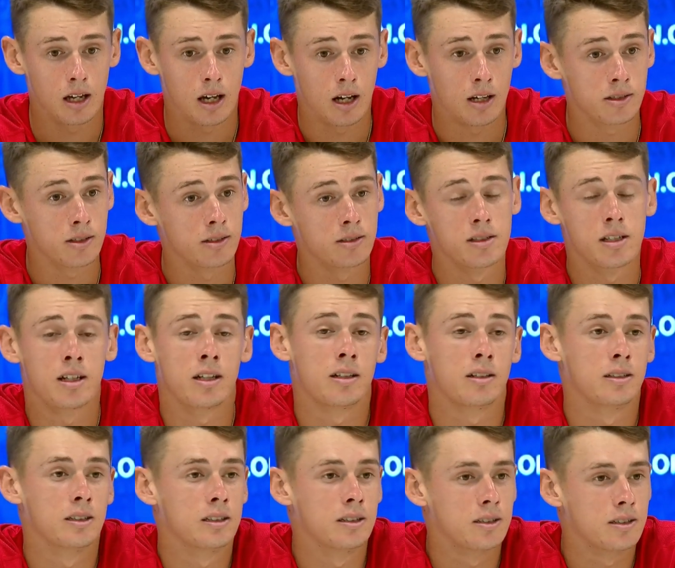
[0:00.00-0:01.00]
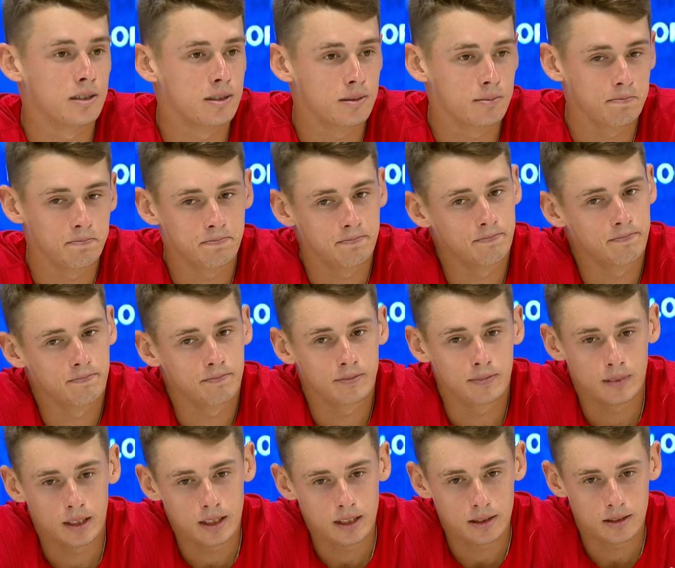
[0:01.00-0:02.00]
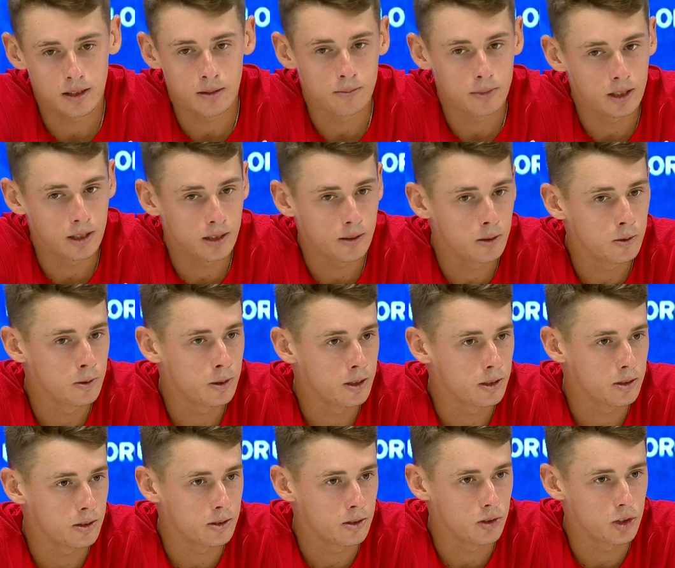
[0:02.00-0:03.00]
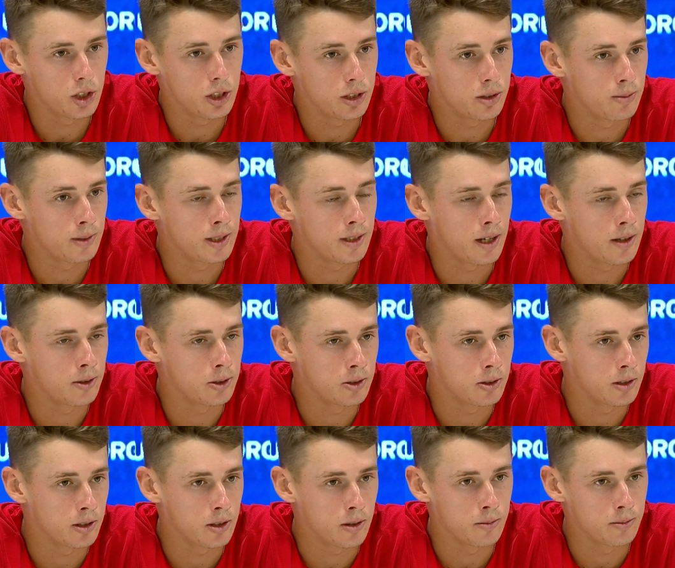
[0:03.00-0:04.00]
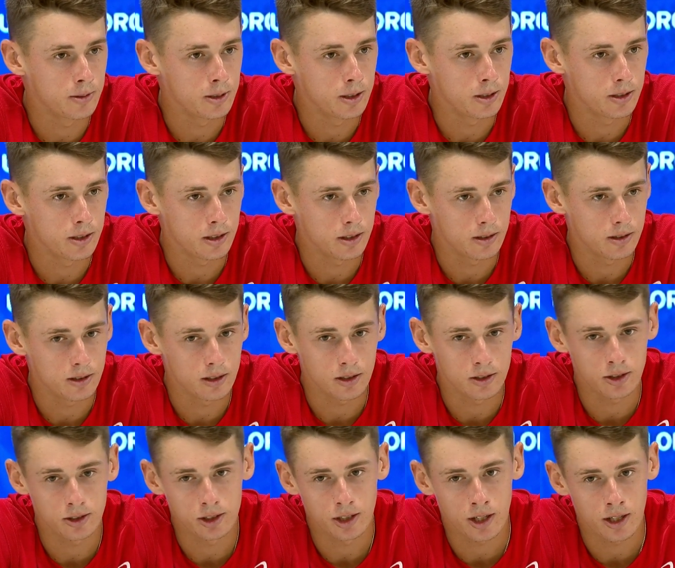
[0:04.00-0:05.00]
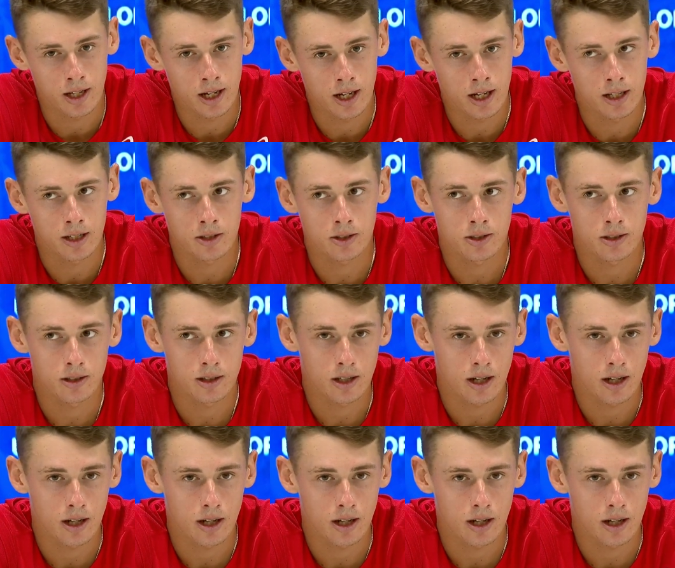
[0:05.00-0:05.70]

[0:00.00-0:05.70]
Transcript: As I said, it's unbelievable what she's been able to accomplish at such a young age.